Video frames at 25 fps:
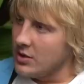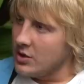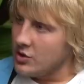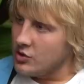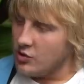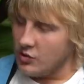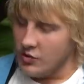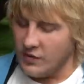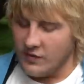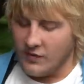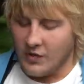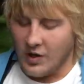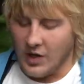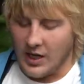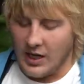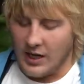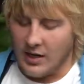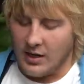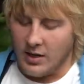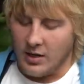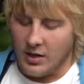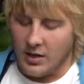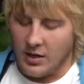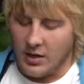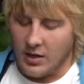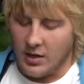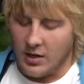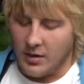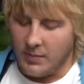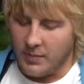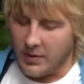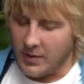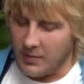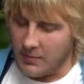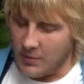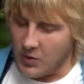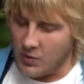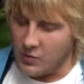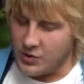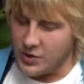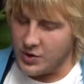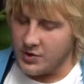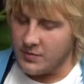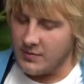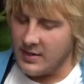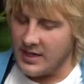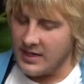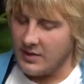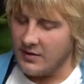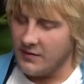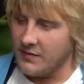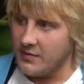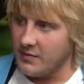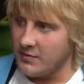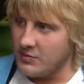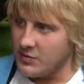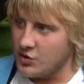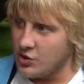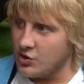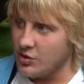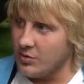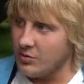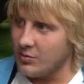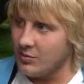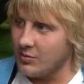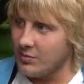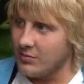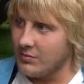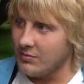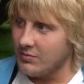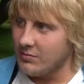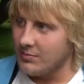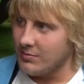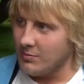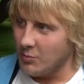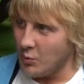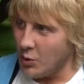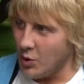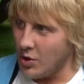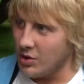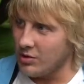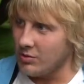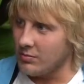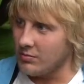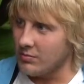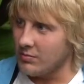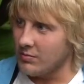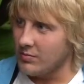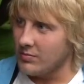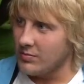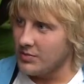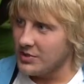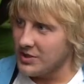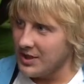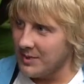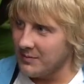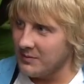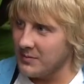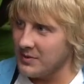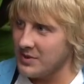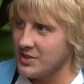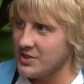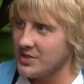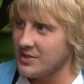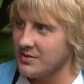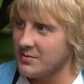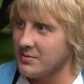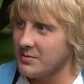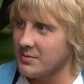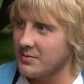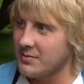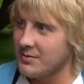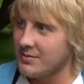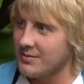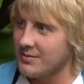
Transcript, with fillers: So you've got like a promotion medal from 2-1 championship. Yeah.